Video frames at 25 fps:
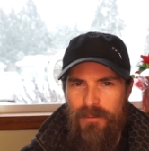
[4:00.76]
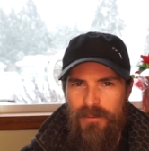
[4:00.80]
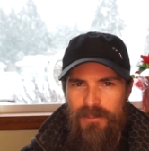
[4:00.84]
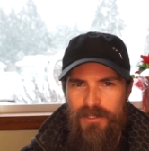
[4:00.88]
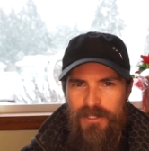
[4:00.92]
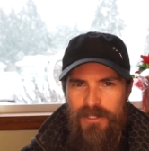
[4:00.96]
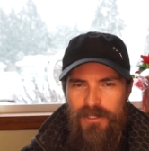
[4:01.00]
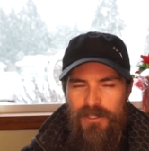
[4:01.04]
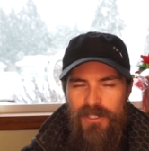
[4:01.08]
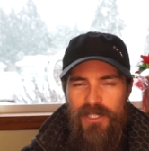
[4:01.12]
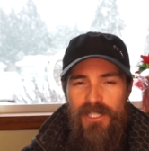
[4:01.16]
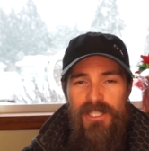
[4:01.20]

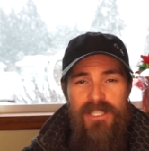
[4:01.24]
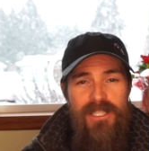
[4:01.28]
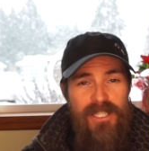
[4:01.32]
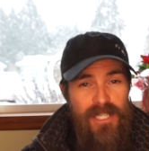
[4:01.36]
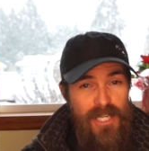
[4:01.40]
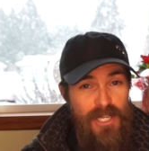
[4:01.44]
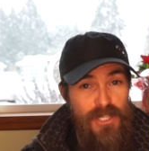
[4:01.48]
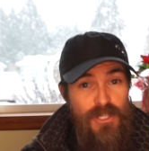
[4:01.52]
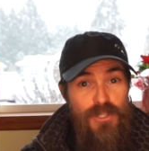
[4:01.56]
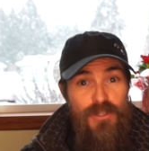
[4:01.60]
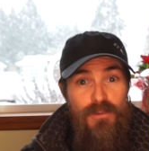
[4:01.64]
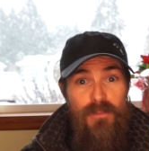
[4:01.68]
to
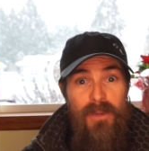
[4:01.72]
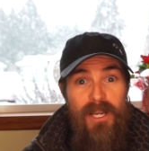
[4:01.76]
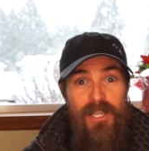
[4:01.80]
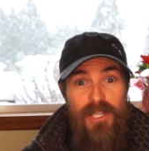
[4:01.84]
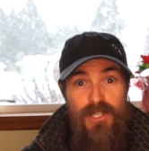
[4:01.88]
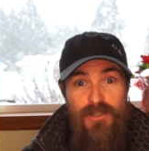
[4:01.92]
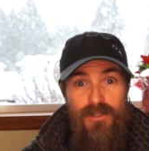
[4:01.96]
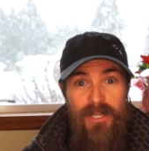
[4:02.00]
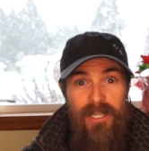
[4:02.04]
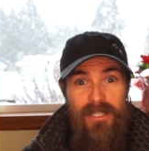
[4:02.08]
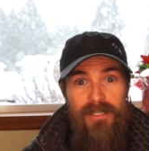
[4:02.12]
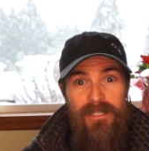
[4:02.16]
continue my
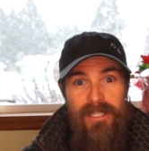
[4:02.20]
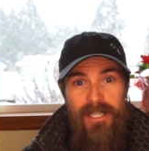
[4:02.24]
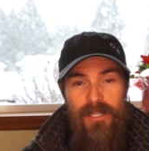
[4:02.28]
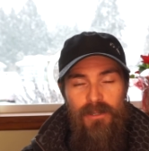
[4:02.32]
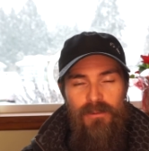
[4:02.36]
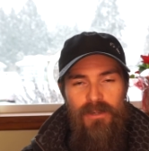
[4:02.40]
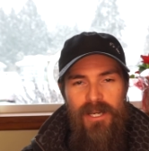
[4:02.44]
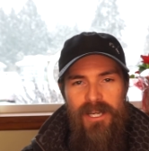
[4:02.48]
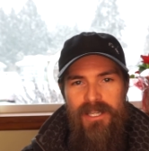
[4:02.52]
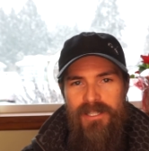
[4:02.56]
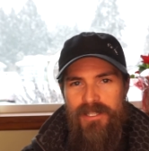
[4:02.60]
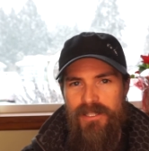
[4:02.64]
straight
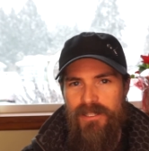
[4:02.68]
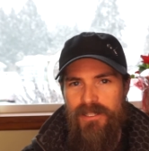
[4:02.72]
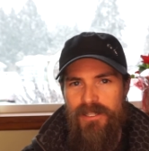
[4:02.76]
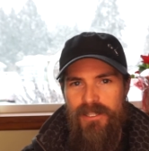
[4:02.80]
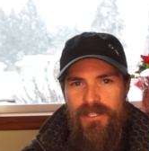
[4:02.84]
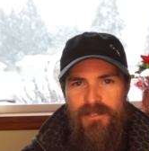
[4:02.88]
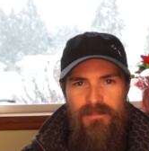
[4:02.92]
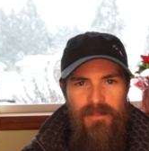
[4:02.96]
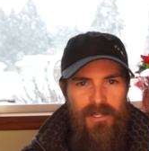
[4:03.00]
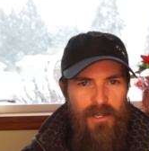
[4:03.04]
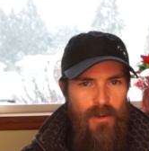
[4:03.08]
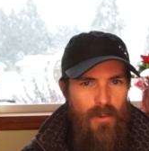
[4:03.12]
leg
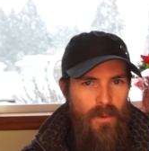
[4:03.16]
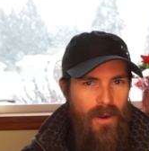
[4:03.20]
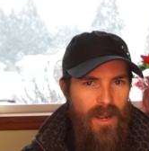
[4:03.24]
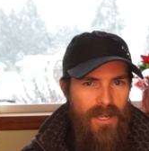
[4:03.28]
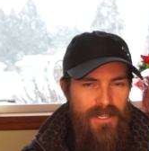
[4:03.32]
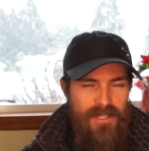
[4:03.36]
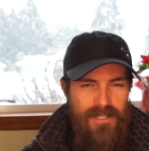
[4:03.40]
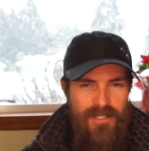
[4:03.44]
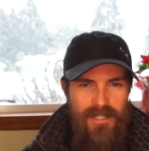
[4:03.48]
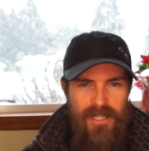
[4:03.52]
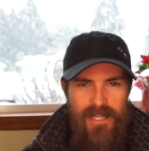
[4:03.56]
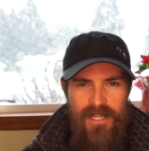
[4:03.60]
raises, my
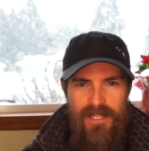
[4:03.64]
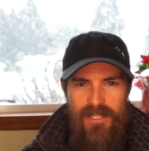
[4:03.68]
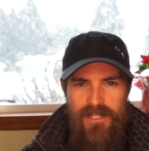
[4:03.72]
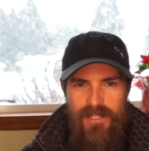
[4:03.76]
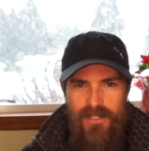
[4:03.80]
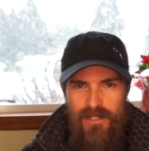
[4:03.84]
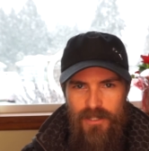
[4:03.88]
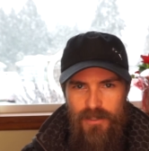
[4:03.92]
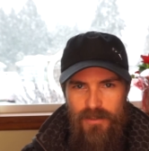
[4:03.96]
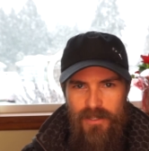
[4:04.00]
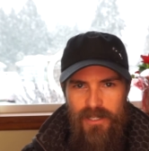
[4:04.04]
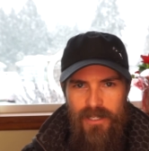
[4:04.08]
quad sets,
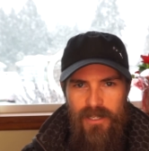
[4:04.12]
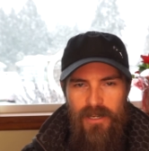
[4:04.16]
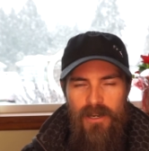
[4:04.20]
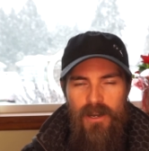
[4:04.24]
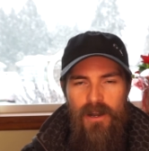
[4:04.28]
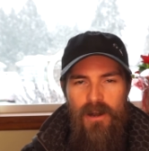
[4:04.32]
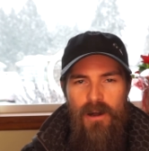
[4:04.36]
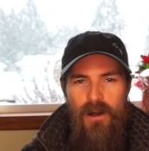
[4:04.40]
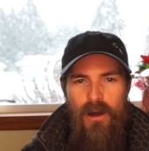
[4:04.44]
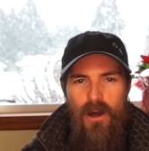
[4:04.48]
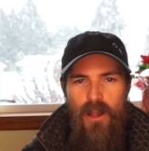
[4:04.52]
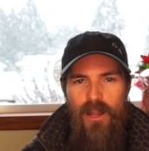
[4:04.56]
and doing
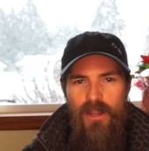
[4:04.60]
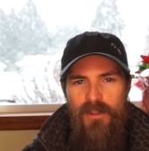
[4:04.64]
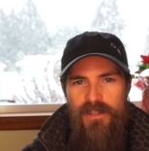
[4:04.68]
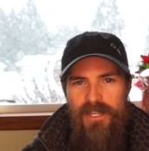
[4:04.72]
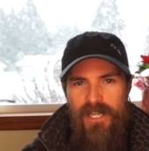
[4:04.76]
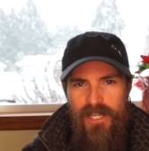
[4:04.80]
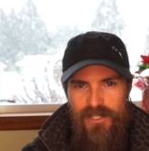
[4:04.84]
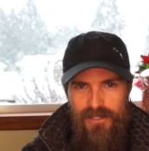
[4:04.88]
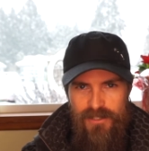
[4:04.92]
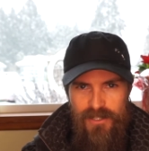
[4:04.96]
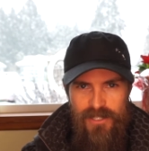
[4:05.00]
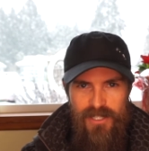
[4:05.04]
all of
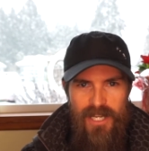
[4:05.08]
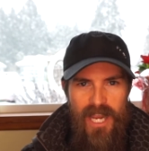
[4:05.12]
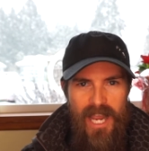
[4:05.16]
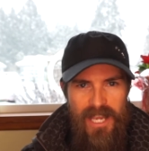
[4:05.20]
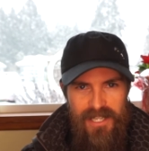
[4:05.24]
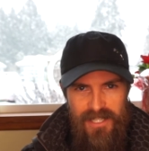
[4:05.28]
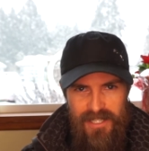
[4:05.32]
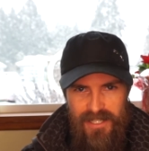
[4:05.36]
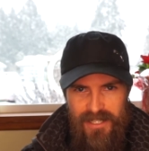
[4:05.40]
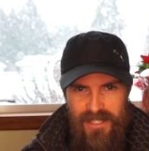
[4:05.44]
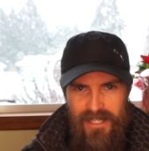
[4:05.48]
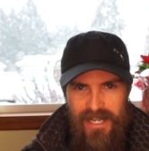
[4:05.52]
the
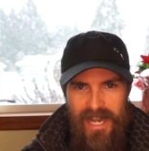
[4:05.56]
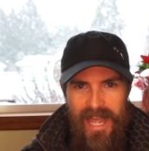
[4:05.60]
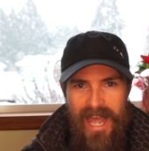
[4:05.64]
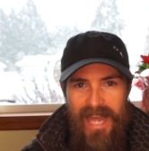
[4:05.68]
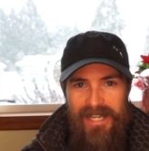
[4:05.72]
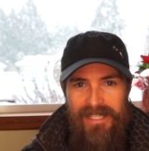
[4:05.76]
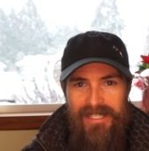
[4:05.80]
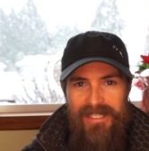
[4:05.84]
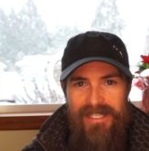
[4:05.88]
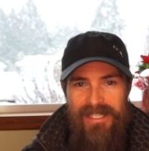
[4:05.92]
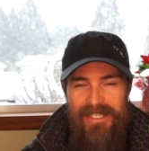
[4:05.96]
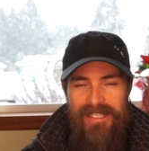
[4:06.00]
exercises that I
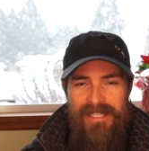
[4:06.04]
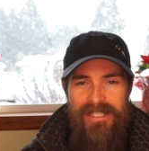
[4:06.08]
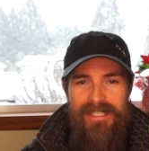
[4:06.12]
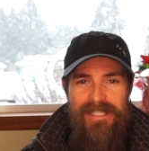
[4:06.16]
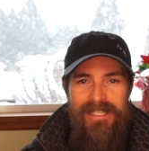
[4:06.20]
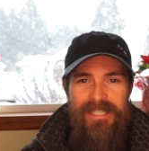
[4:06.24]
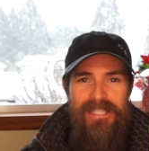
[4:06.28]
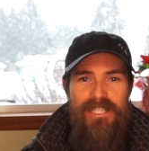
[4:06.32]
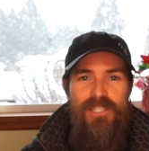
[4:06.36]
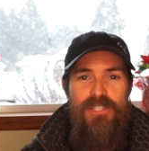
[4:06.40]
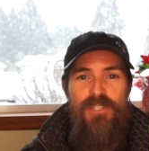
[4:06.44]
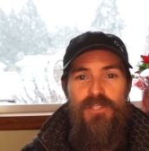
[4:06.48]
had to
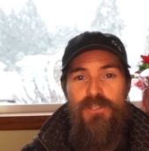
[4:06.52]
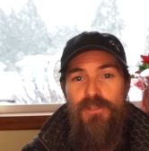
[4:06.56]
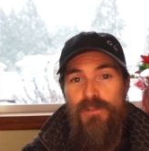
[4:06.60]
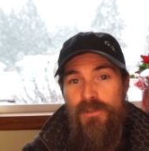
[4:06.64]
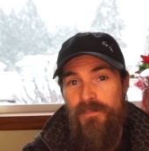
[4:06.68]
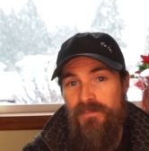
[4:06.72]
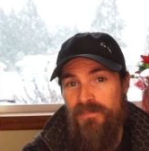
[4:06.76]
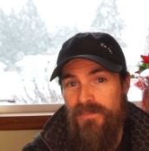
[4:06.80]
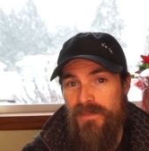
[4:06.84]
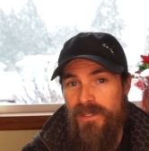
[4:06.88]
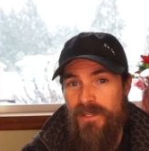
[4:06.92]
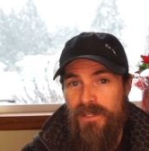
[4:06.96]

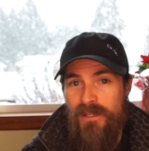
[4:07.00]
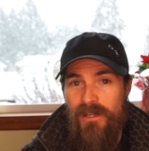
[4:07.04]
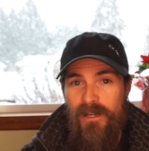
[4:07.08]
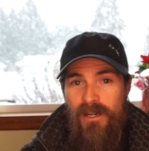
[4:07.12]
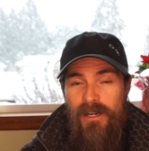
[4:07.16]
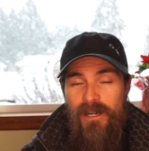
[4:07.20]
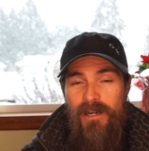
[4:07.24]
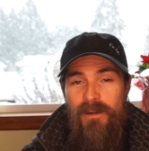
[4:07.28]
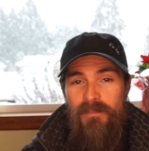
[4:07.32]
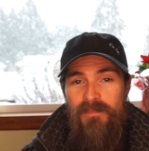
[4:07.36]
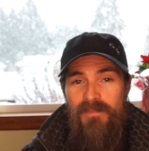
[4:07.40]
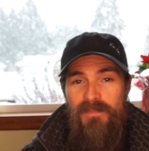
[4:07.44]
discontinue
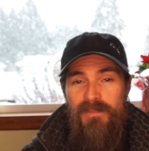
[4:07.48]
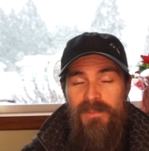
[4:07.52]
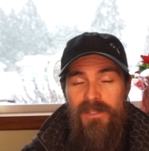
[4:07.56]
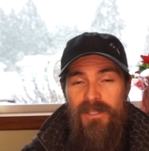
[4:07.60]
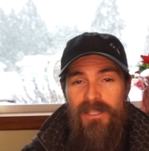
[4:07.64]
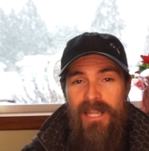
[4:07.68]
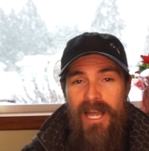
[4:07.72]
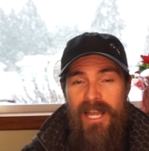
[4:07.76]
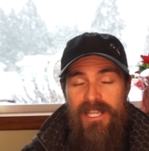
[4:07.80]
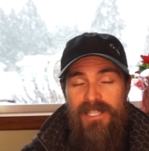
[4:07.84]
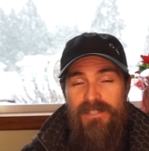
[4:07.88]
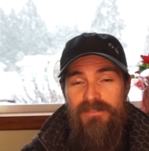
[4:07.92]
the
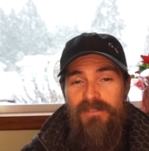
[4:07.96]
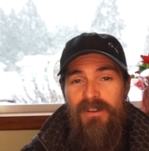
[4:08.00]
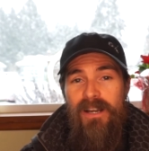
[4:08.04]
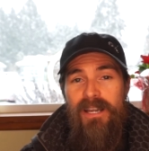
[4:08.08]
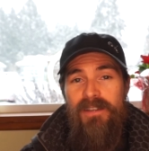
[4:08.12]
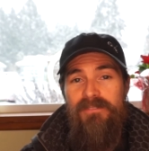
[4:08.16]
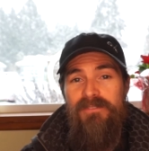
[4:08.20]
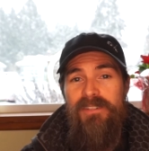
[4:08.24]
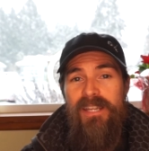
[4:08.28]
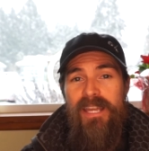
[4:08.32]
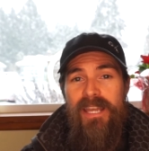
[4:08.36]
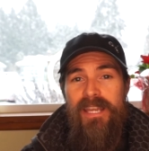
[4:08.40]
last
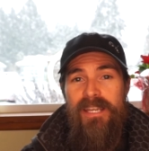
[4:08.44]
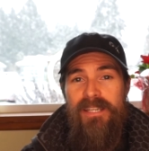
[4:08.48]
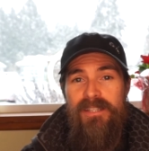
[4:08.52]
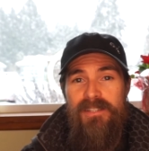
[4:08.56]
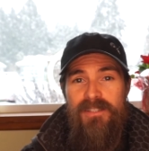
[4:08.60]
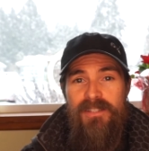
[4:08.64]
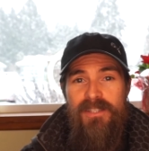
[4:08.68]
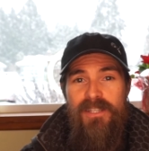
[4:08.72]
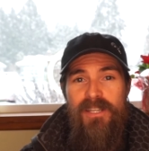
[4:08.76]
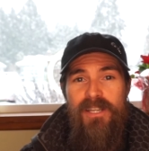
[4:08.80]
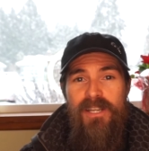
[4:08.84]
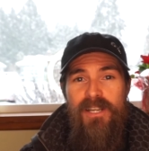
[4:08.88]
5
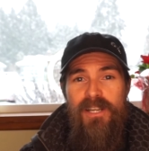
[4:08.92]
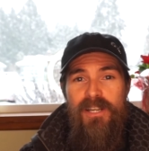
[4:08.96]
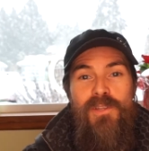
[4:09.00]
days.